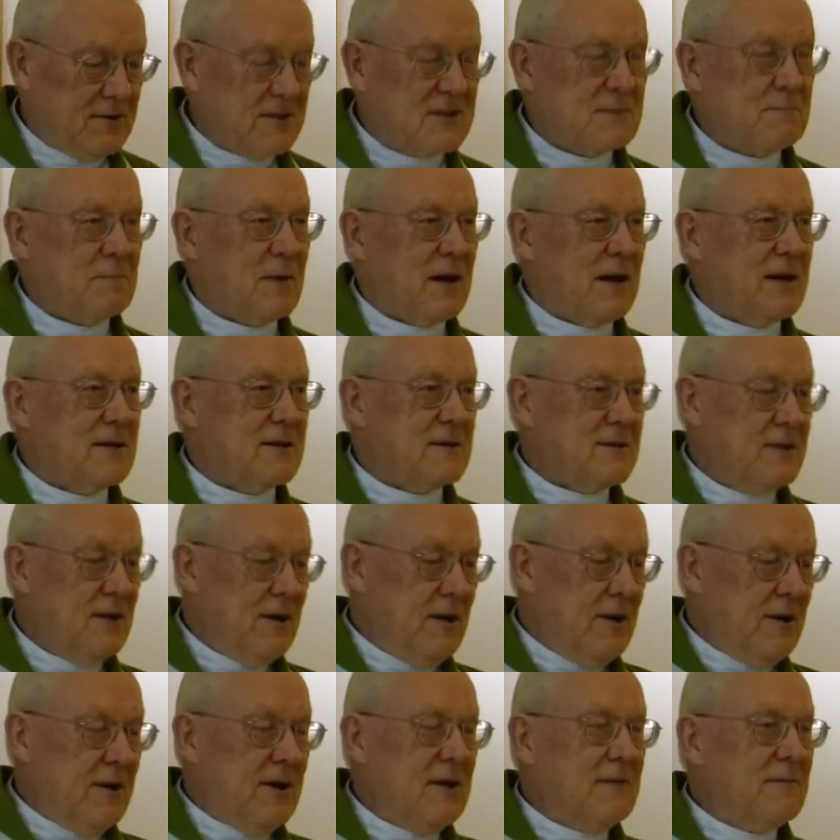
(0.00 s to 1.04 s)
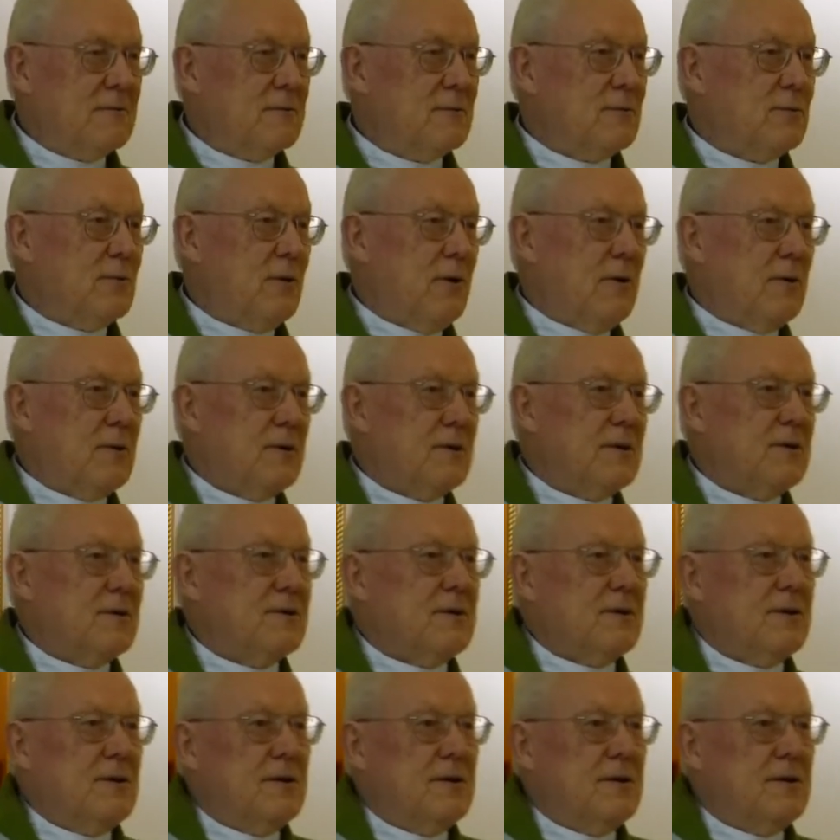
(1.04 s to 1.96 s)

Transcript: spreads even to our